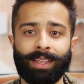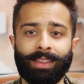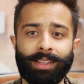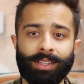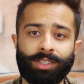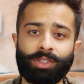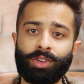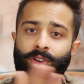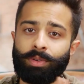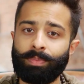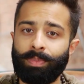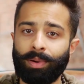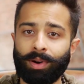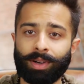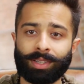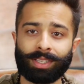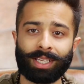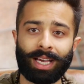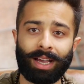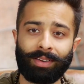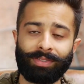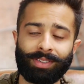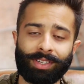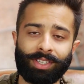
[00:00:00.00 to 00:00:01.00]
And the 2 books
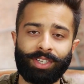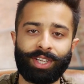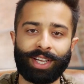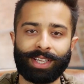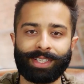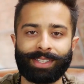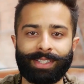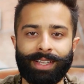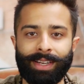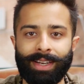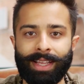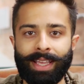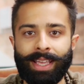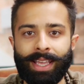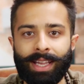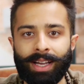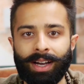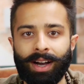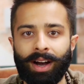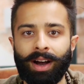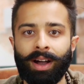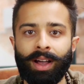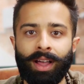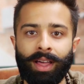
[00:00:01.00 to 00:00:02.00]
that I've suggested
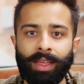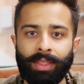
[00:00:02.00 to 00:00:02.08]
here,